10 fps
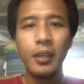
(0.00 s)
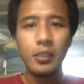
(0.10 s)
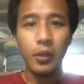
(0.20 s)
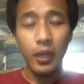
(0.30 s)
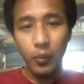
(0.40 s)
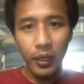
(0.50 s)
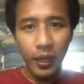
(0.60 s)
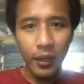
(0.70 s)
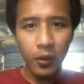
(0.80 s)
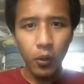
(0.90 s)
So anyway,
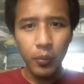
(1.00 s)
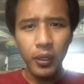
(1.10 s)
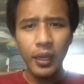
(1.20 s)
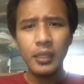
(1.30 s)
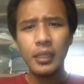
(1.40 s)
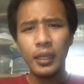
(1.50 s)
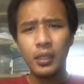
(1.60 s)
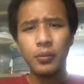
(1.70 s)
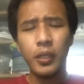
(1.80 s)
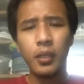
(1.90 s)
I hope you guys like
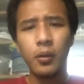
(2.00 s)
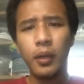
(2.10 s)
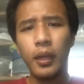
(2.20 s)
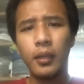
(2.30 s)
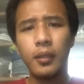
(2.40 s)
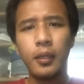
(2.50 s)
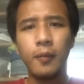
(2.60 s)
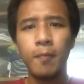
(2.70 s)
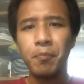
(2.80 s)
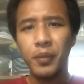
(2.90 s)
this video, and
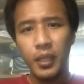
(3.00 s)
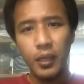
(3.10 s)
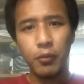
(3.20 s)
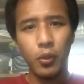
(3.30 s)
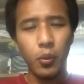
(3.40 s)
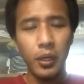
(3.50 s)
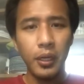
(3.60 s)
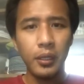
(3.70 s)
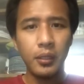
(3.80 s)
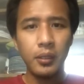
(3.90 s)
if you
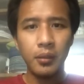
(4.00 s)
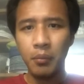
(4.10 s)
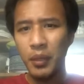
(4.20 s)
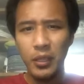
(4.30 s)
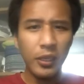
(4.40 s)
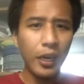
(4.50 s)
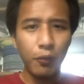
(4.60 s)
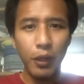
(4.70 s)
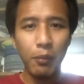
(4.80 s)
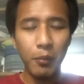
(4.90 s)
wanted me to
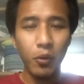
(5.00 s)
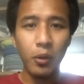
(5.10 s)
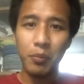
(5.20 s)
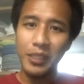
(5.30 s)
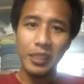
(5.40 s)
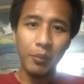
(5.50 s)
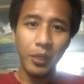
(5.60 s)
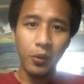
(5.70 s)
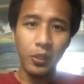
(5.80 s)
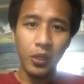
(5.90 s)
clarify a bit more, please let me
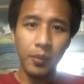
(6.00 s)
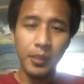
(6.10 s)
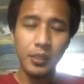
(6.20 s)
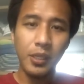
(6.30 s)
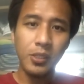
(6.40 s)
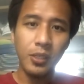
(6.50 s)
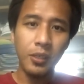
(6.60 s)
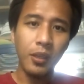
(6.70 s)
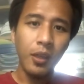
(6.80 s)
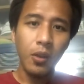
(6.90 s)
know in the comment
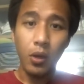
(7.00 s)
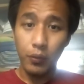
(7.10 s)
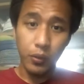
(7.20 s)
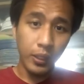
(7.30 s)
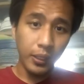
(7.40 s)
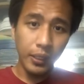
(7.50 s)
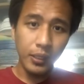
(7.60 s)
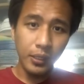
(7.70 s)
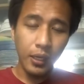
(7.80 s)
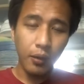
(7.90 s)
section, or if you think that
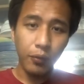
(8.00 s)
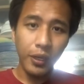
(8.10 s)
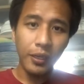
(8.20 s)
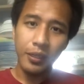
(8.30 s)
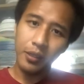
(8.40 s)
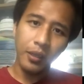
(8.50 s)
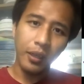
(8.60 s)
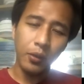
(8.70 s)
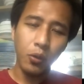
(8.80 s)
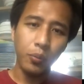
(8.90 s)
this clarified,
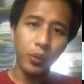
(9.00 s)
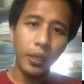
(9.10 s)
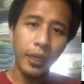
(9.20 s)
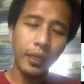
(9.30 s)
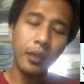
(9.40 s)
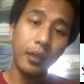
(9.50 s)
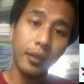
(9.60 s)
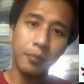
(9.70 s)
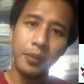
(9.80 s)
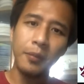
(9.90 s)
I hope you like
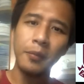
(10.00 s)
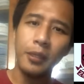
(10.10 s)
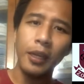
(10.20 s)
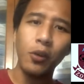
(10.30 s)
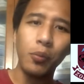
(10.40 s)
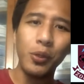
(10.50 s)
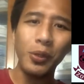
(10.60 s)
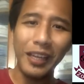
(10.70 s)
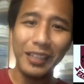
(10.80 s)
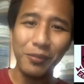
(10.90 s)

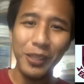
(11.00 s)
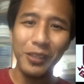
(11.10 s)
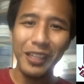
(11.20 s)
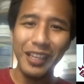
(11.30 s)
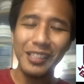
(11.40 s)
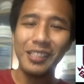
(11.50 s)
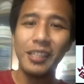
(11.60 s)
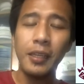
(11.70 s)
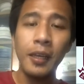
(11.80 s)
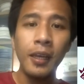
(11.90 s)
the video that I just did.